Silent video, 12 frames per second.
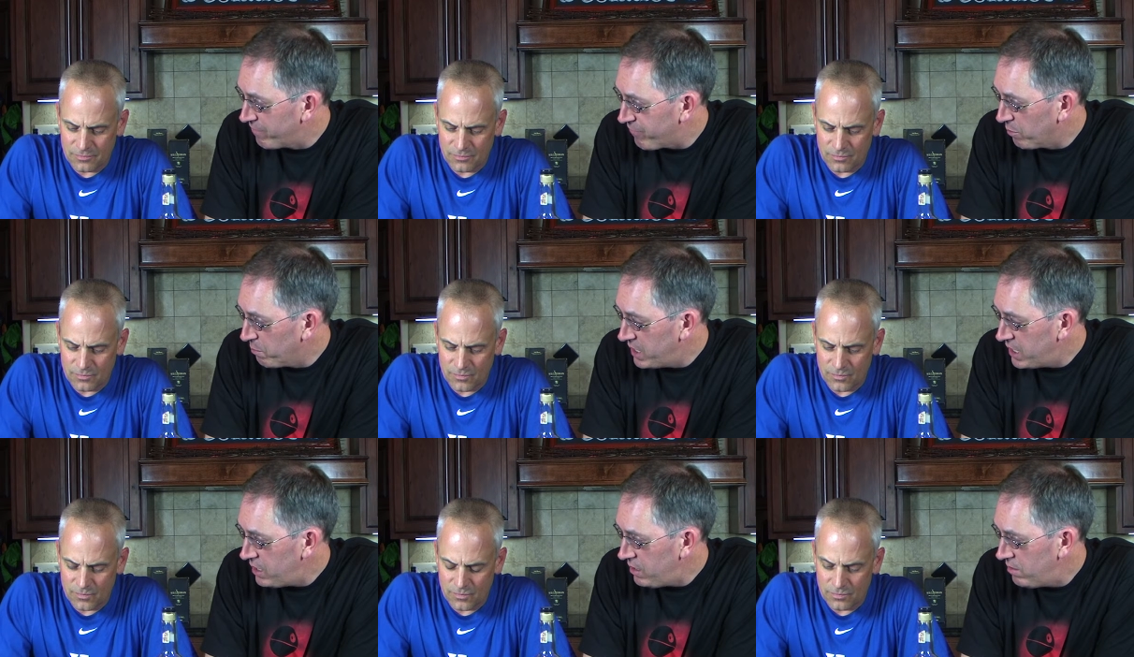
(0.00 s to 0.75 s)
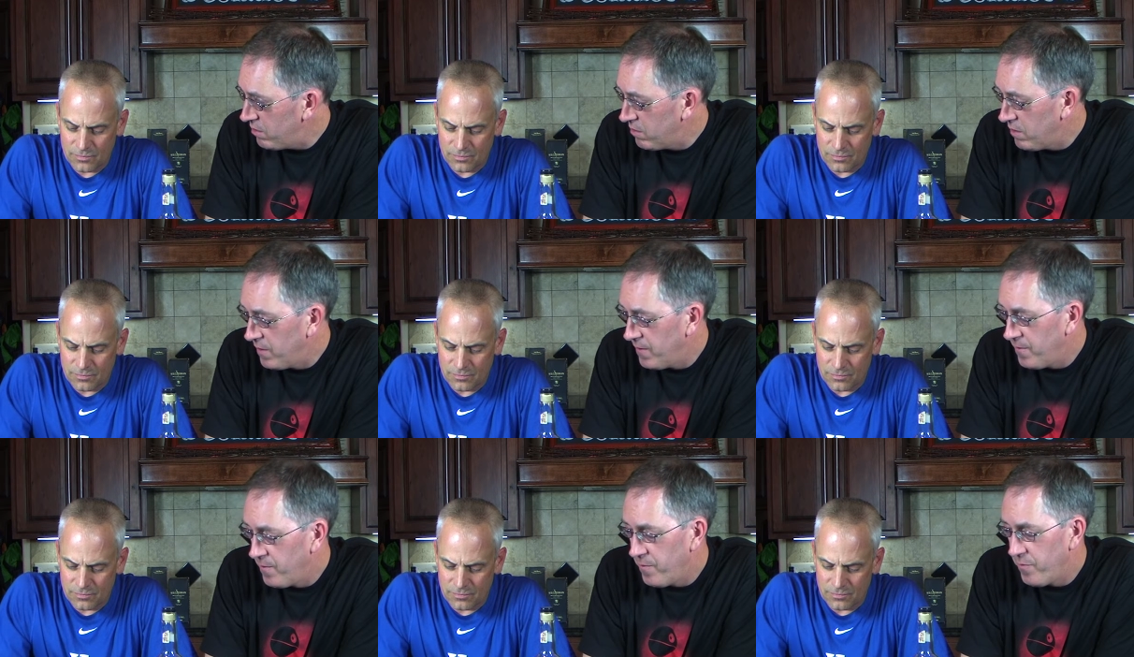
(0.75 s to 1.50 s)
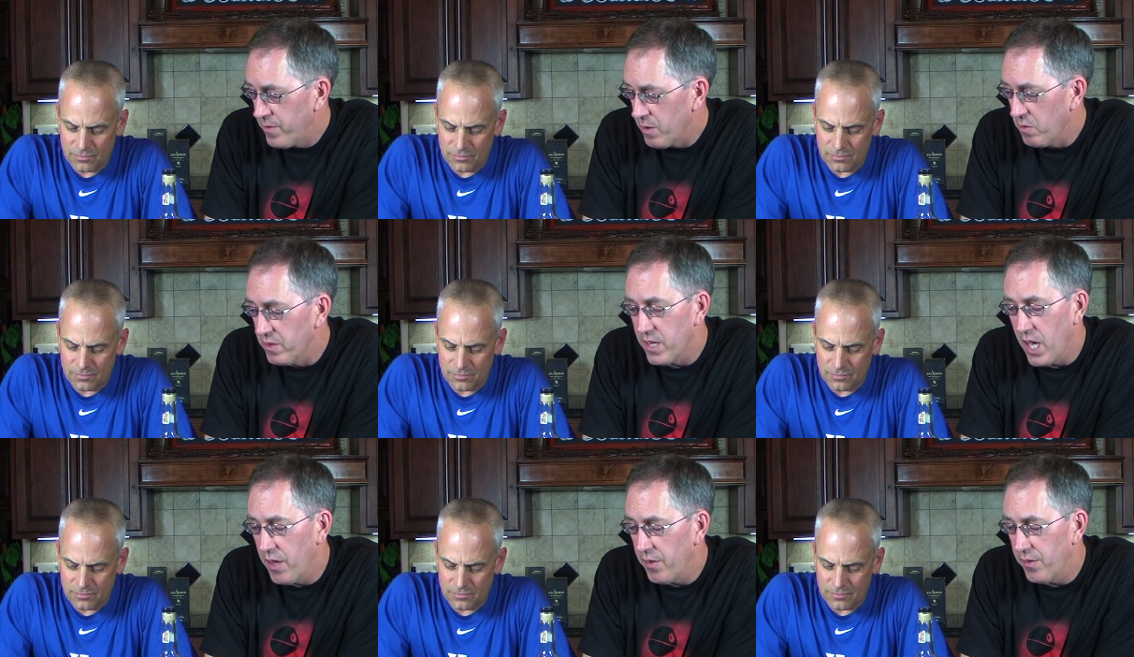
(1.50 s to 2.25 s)
Speaker 1: for me
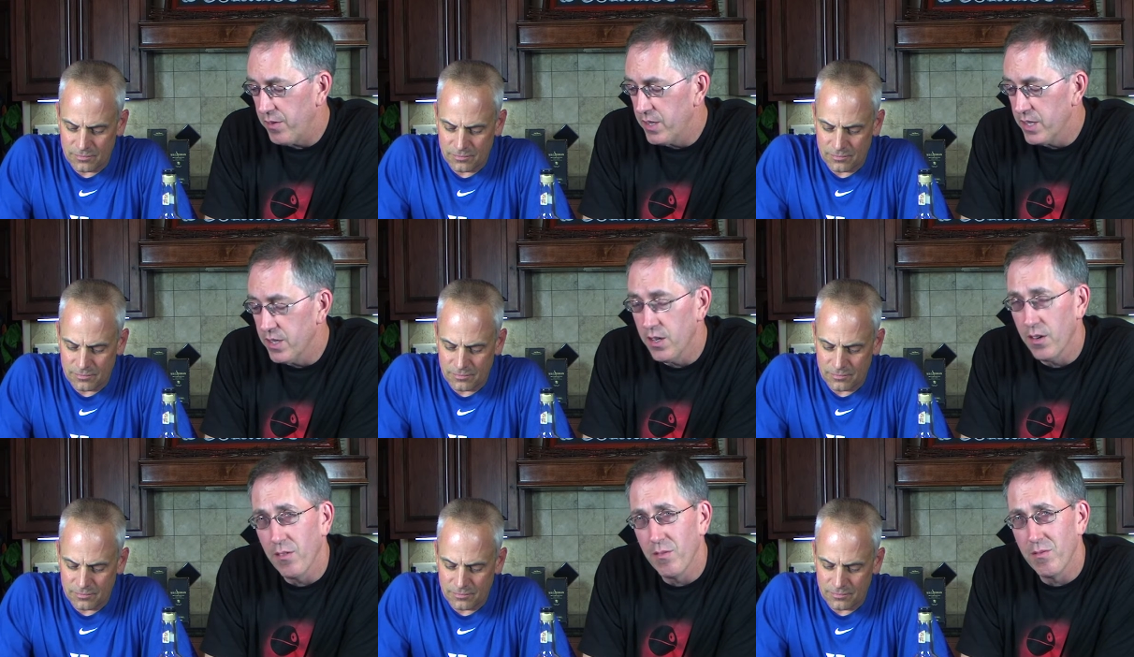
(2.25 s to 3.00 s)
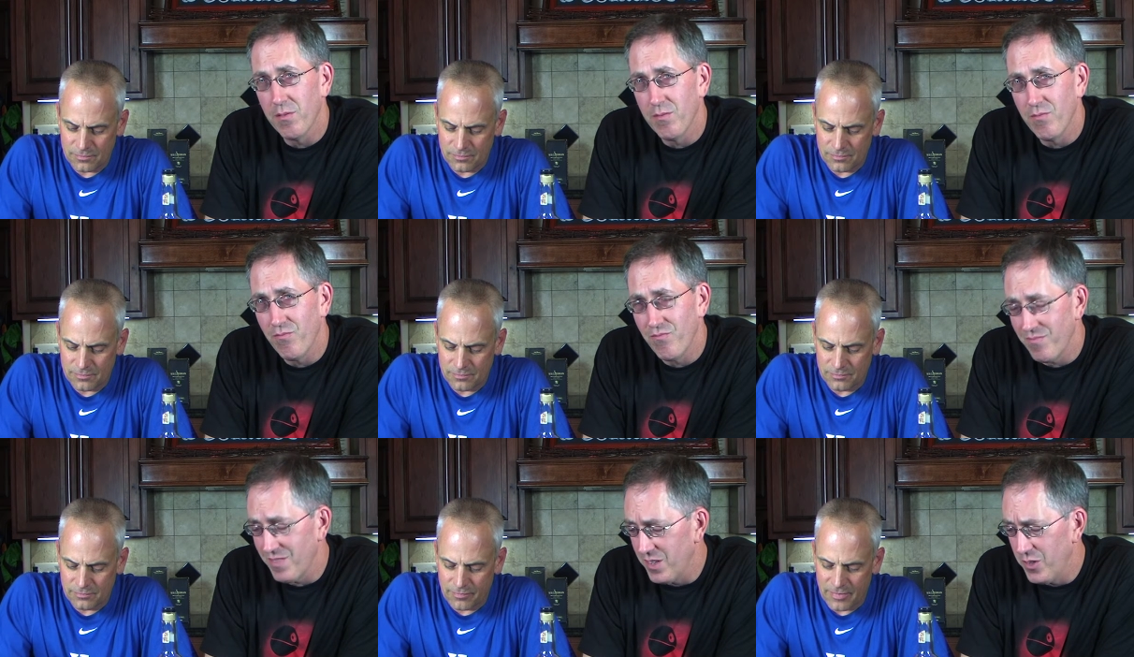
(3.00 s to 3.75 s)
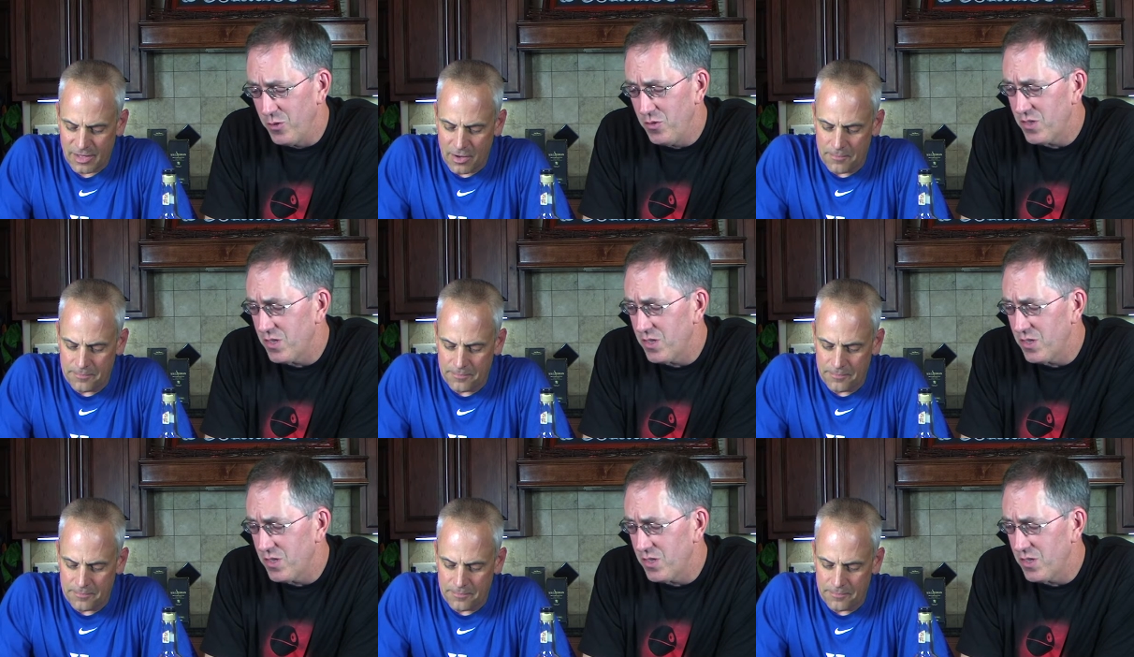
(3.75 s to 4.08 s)
without the, lose